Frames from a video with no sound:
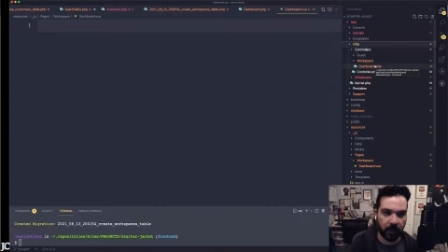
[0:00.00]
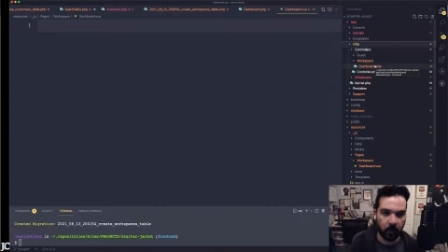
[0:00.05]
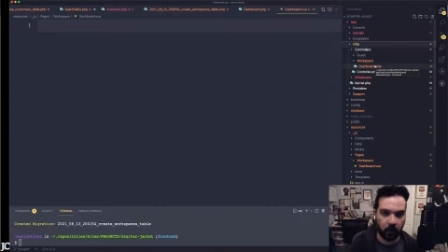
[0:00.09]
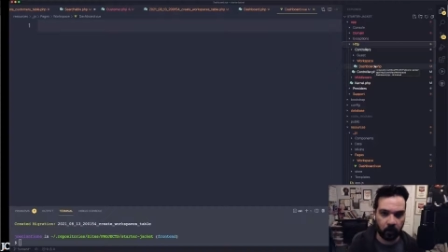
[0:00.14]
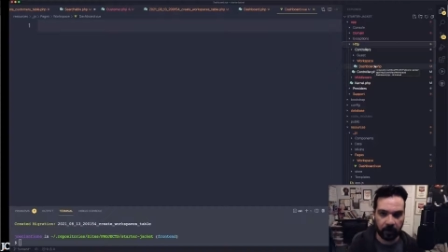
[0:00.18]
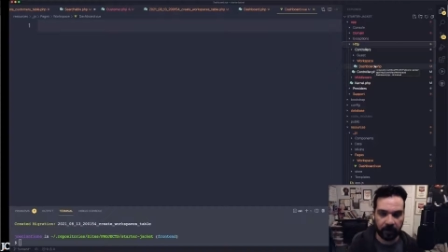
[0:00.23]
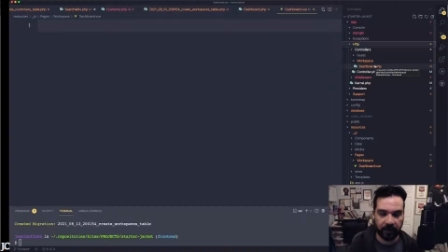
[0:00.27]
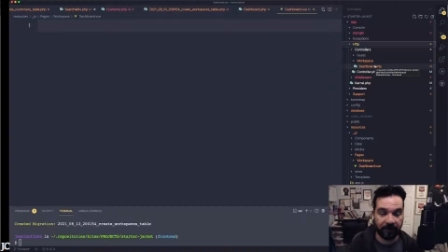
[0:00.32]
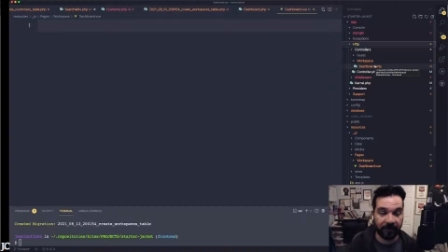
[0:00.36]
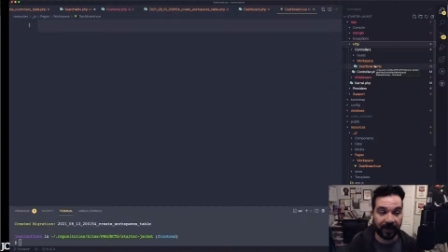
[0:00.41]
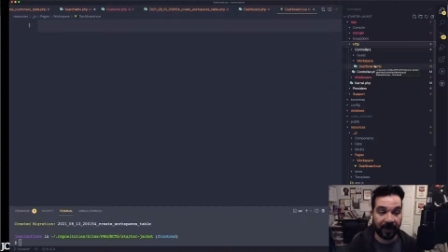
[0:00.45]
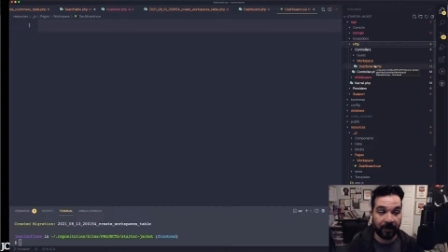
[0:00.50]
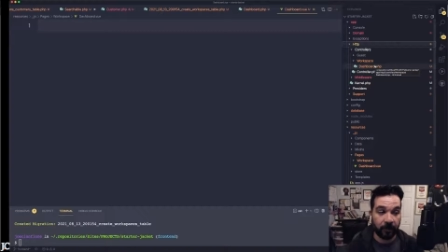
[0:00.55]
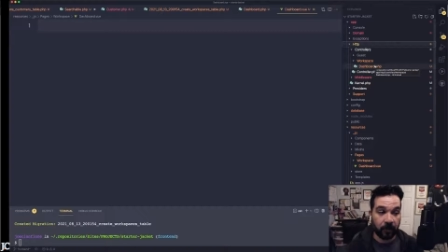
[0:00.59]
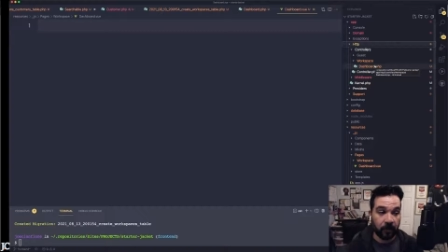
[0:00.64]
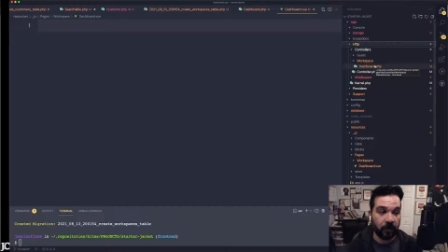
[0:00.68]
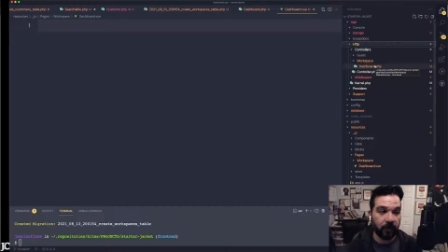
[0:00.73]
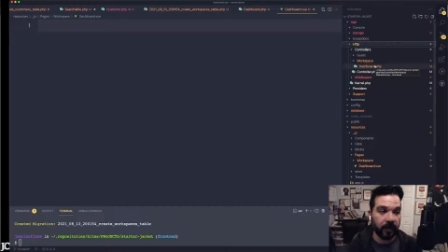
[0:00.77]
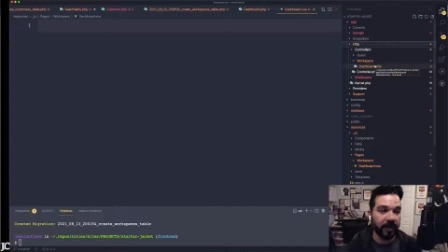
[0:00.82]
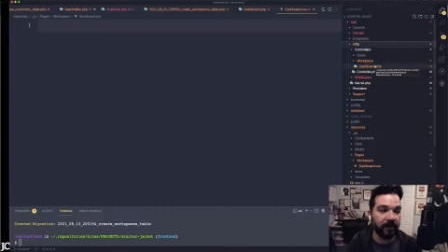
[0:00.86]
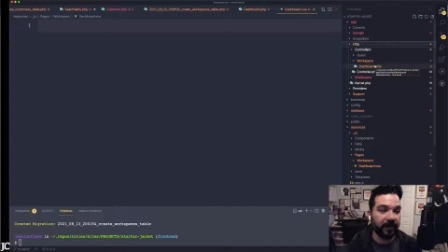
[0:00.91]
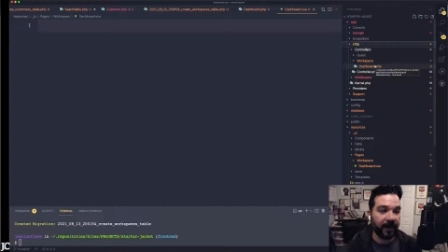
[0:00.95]
if I
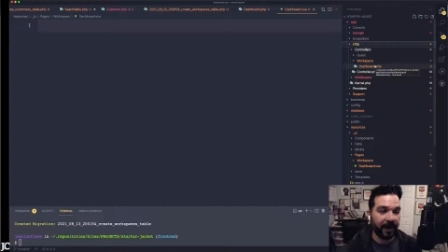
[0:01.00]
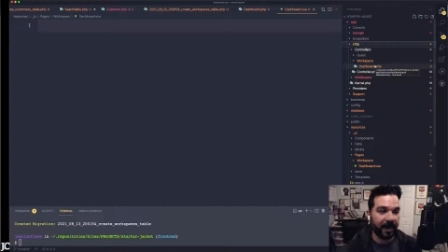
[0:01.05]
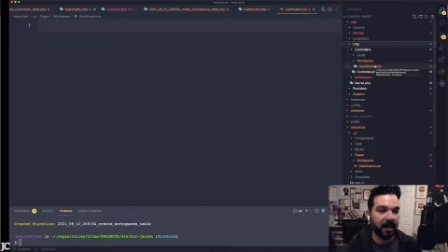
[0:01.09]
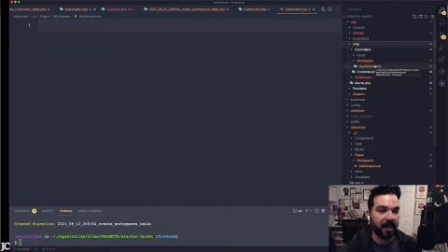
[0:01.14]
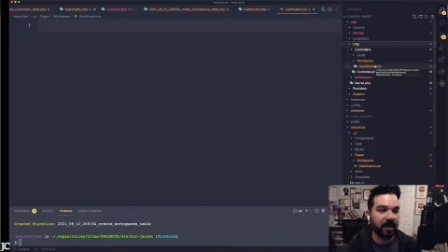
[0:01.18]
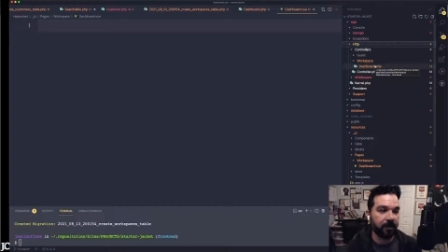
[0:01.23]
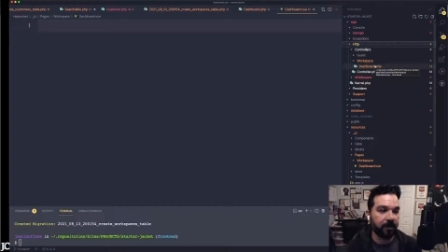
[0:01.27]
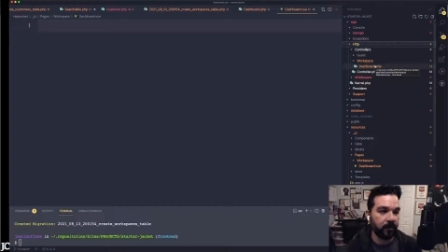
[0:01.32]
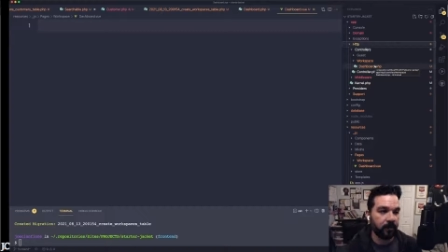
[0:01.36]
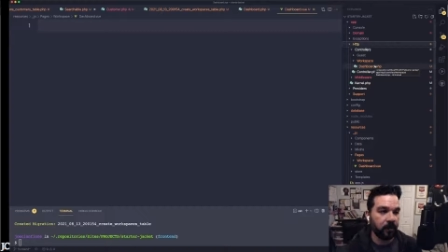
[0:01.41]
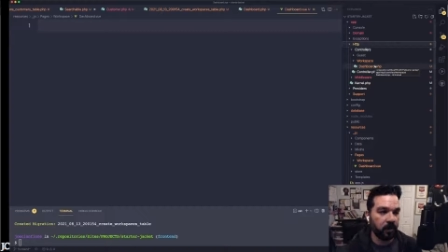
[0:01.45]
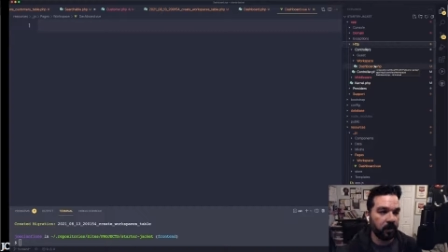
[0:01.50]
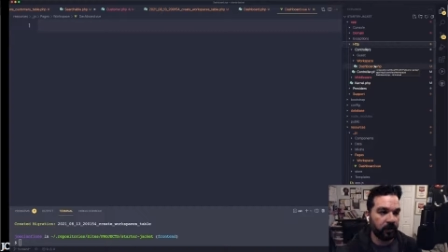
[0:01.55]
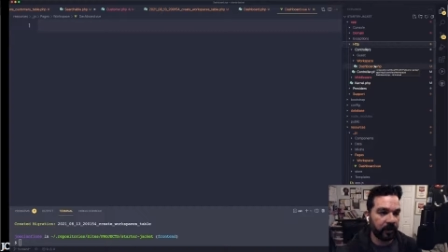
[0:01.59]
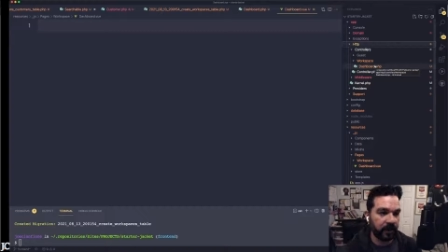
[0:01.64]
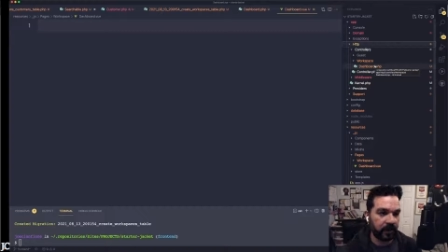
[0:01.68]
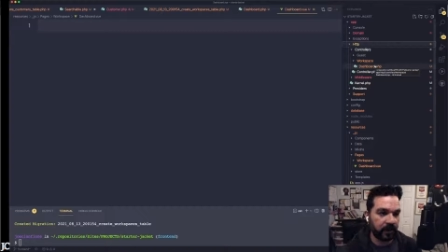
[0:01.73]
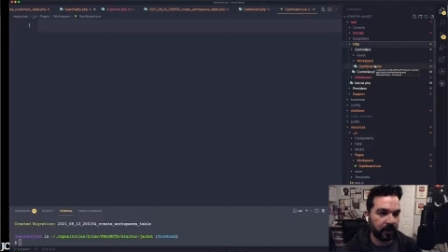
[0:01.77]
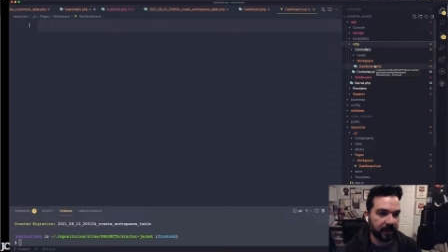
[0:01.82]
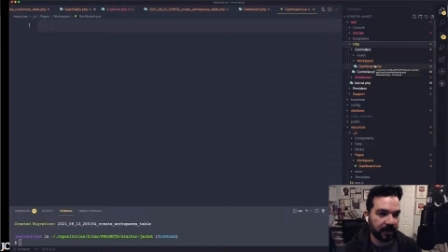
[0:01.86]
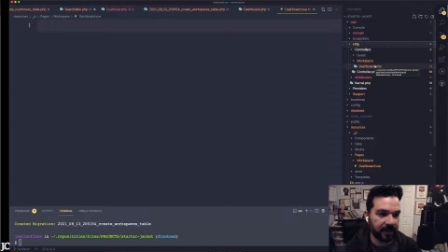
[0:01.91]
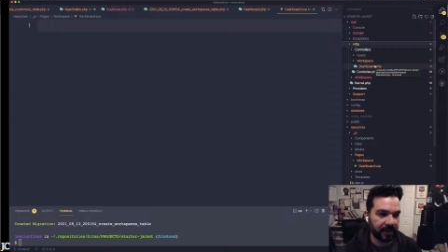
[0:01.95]
end up
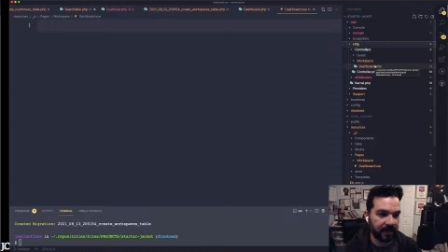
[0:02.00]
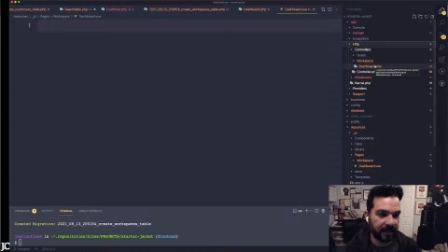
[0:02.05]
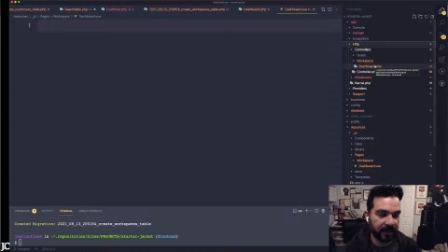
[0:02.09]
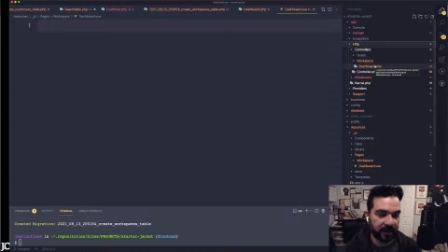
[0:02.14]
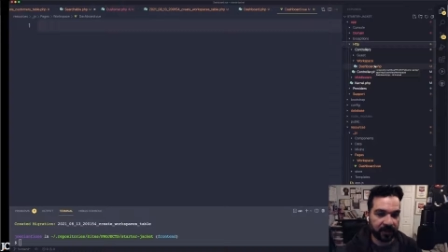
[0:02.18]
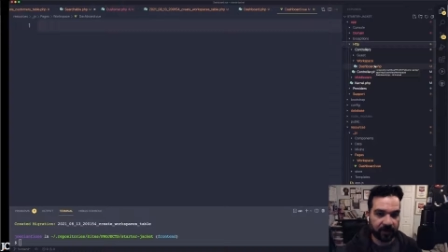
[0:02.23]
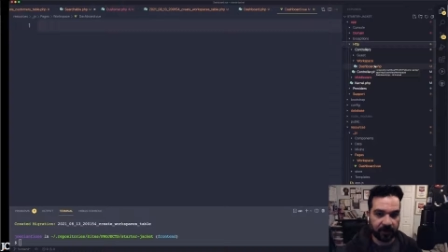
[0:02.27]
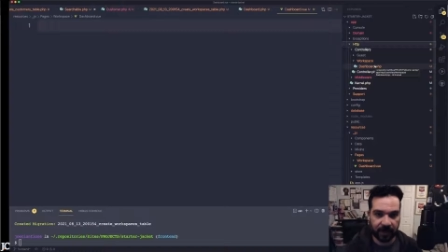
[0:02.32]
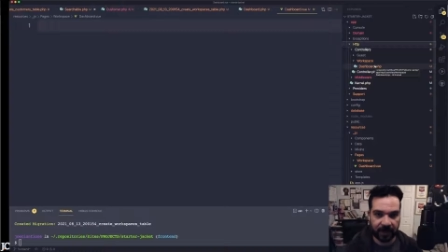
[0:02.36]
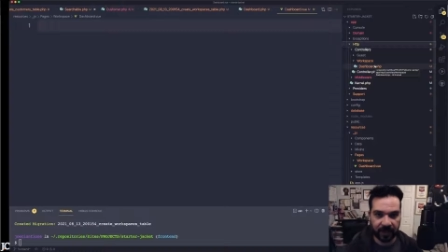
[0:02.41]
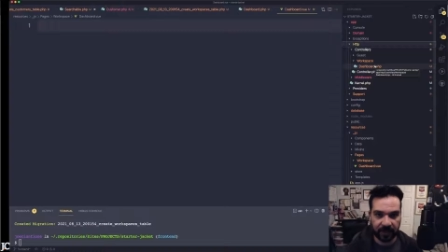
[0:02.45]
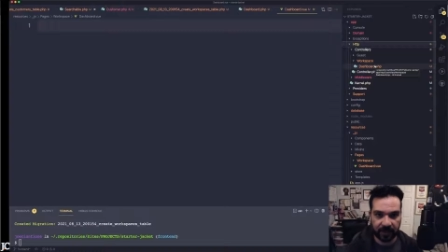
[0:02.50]
moving, let's say this